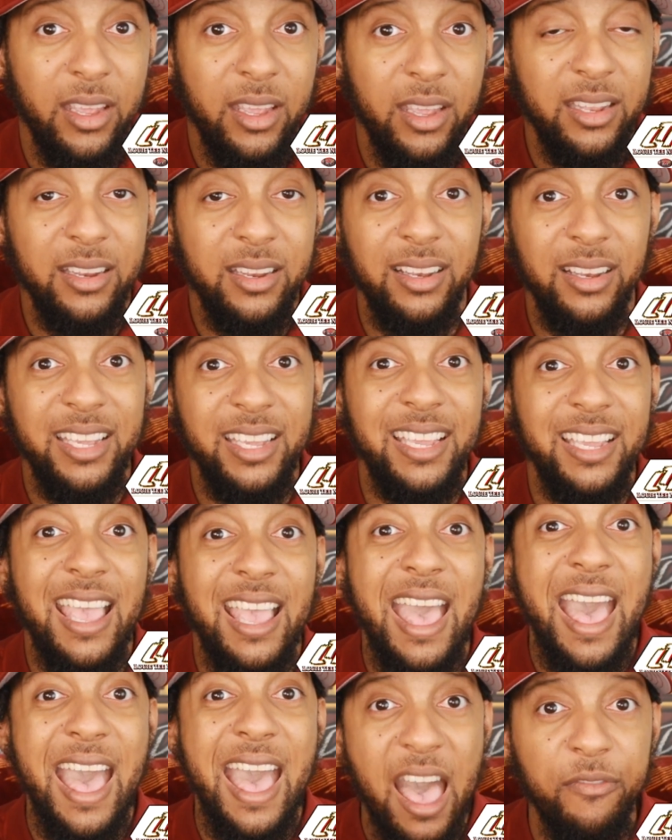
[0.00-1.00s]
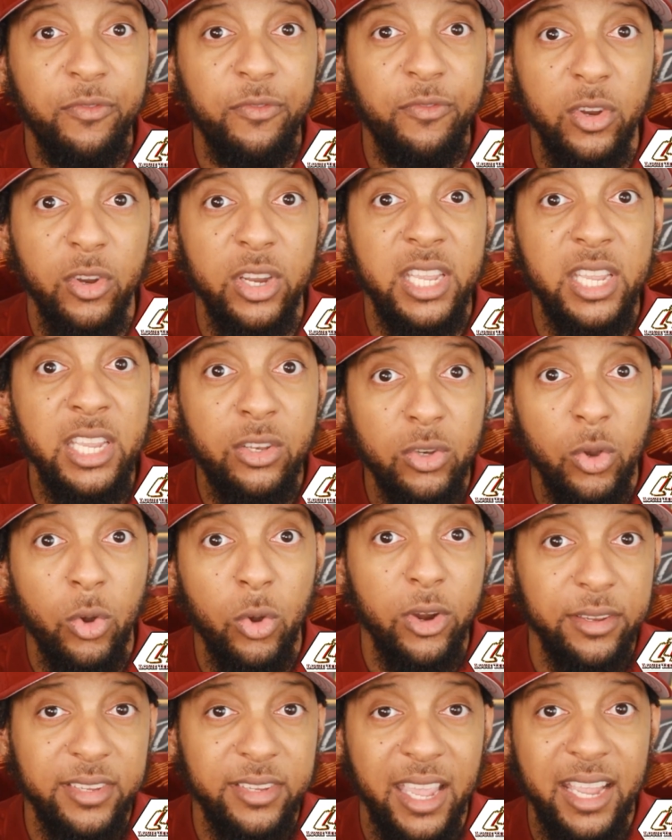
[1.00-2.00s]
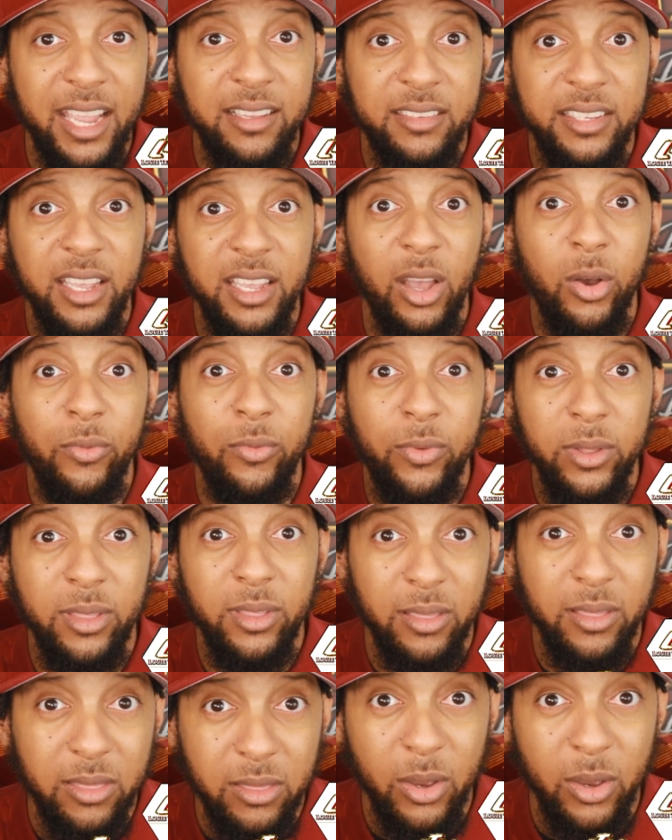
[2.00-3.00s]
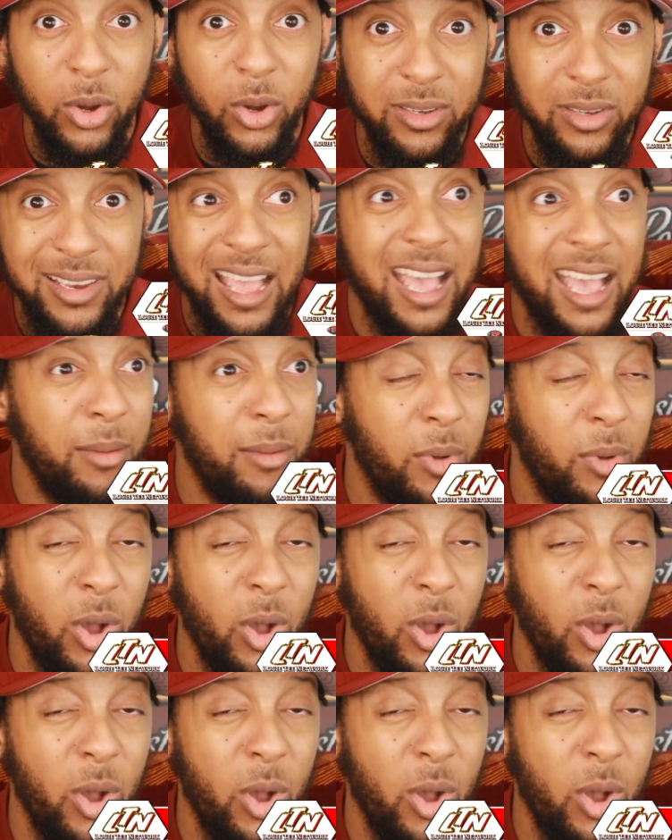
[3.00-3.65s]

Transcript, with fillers: in the league after he tore his ACL for the 3rd time.